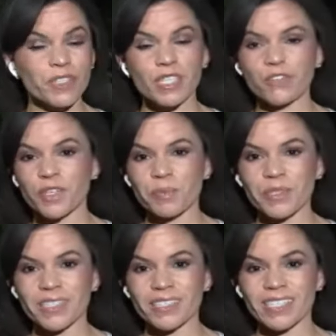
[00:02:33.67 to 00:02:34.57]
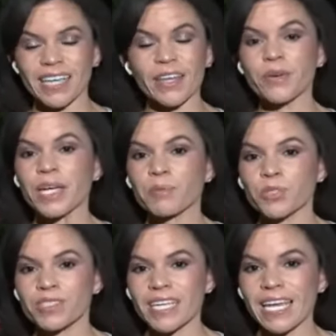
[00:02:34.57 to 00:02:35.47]
Philadelphia police say they were able
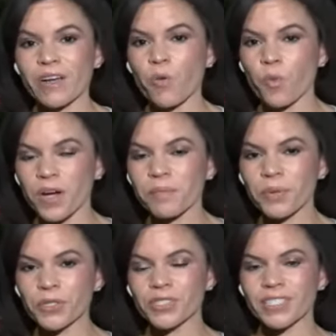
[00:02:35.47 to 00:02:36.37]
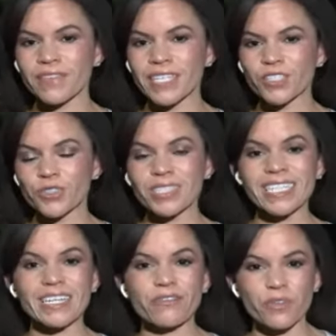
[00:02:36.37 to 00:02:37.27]
to take one person of interest
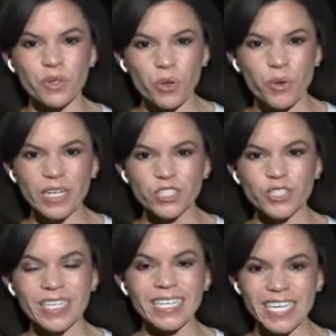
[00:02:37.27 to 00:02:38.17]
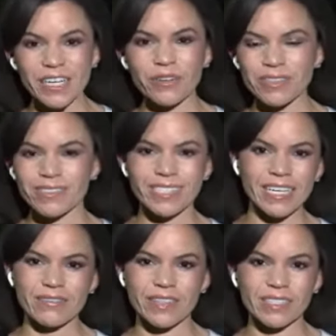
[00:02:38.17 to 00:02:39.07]
in for questioning here on
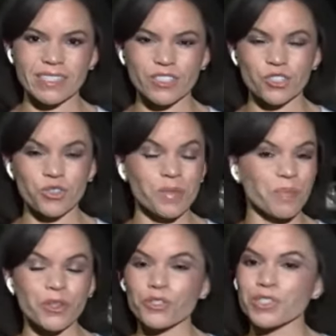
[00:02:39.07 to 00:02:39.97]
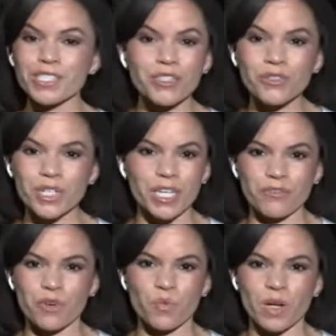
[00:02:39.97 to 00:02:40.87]
St. Vincent Street, but they're still looking
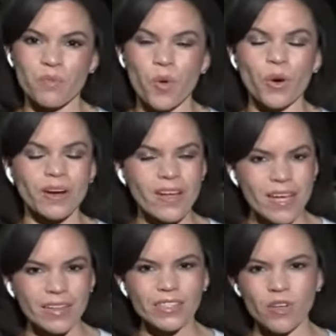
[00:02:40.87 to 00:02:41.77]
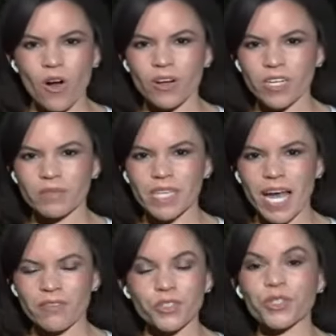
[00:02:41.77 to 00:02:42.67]
for one more. And this all comes
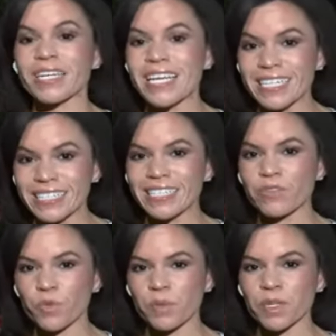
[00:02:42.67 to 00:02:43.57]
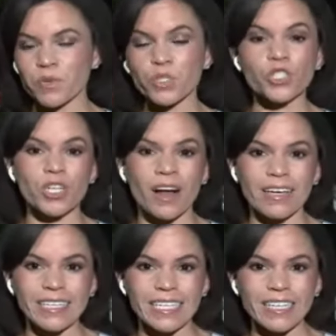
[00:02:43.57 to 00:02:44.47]
after an innocent woman was shot
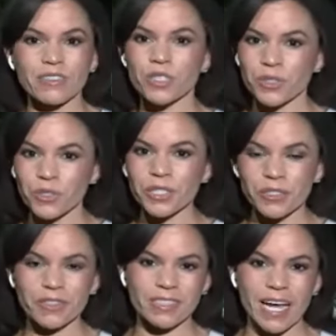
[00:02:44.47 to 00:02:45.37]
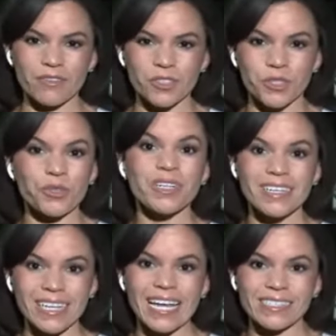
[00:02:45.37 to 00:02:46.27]
and killed earlier this afternoon
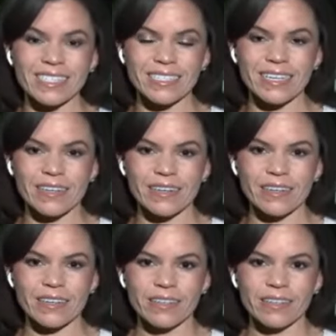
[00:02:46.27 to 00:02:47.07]
in Kensington.